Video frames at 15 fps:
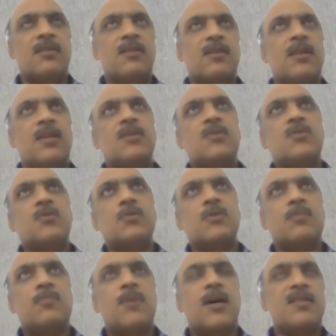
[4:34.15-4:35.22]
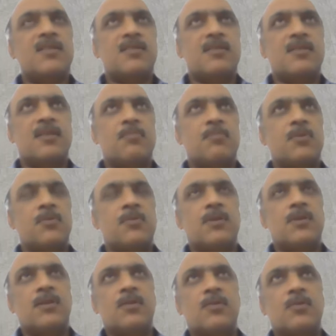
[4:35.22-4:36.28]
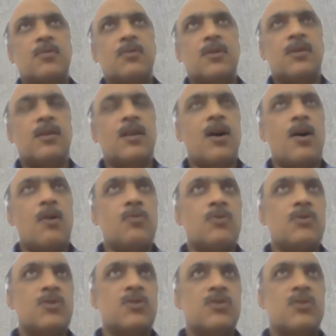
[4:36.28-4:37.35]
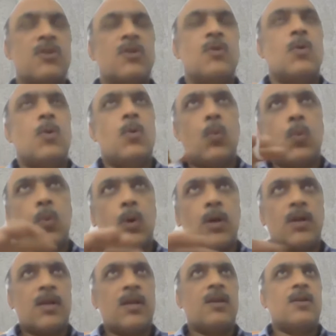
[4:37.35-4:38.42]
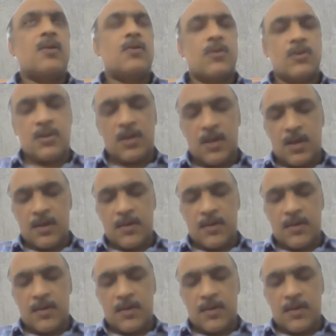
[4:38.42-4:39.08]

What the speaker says: linked to the master computer through the clouds, working on